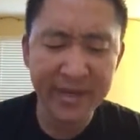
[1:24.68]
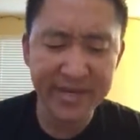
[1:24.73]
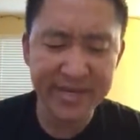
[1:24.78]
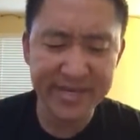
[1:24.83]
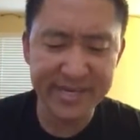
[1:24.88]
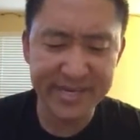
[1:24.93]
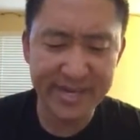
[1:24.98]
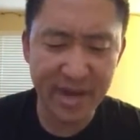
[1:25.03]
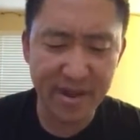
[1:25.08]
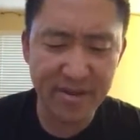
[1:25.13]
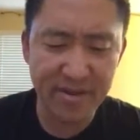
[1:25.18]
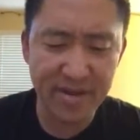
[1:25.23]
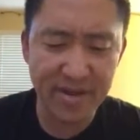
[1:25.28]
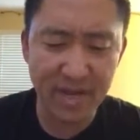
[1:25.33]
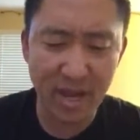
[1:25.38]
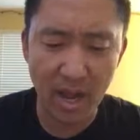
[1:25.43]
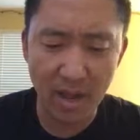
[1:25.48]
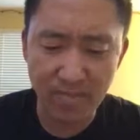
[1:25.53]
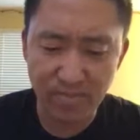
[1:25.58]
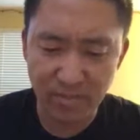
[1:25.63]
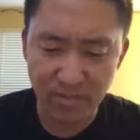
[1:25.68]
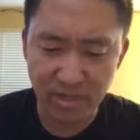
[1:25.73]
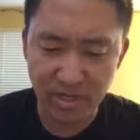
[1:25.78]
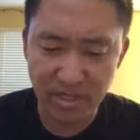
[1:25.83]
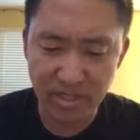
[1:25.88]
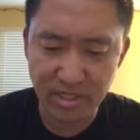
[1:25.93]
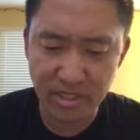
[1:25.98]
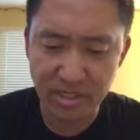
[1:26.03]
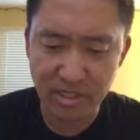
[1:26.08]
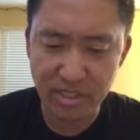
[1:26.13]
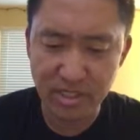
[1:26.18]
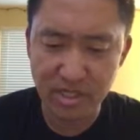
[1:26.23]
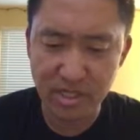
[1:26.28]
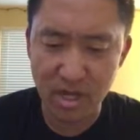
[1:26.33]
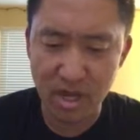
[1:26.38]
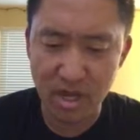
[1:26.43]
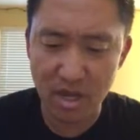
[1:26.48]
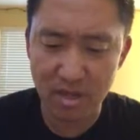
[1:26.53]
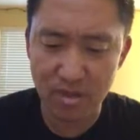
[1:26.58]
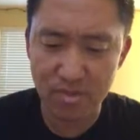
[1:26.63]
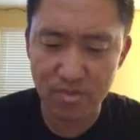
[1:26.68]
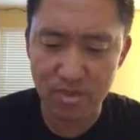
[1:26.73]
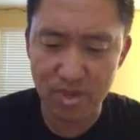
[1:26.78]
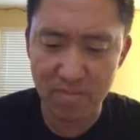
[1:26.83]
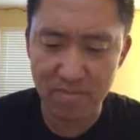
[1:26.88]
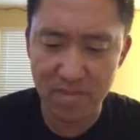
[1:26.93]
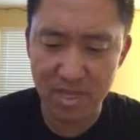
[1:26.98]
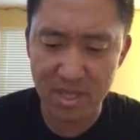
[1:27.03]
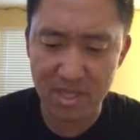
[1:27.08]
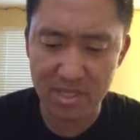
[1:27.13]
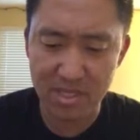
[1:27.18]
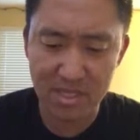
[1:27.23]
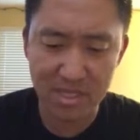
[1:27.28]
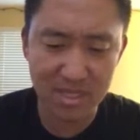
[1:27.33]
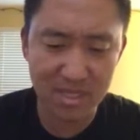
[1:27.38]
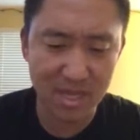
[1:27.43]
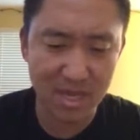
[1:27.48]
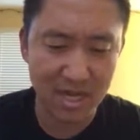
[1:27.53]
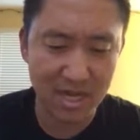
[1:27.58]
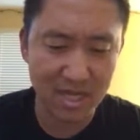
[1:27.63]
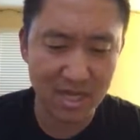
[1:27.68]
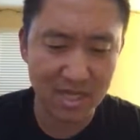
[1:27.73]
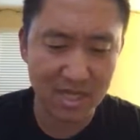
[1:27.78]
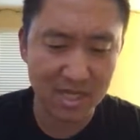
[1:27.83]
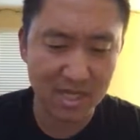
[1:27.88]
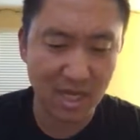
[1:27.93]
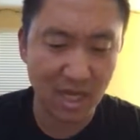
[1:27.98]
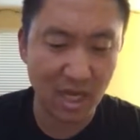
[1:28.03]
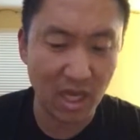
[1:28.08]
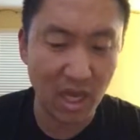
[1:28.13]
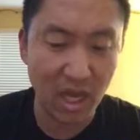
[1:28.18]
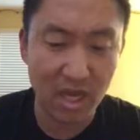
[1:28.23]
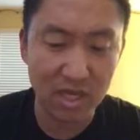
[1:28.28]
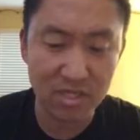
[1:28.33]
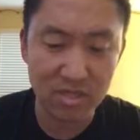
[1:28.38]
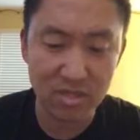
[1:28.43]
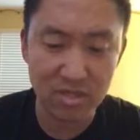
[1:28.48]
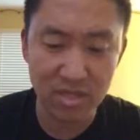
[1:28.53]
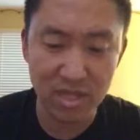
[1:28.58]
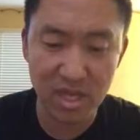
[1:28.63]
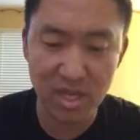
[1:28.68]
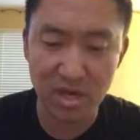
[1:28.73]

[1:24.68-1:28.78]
staring upwards, saw through the mist that his colossal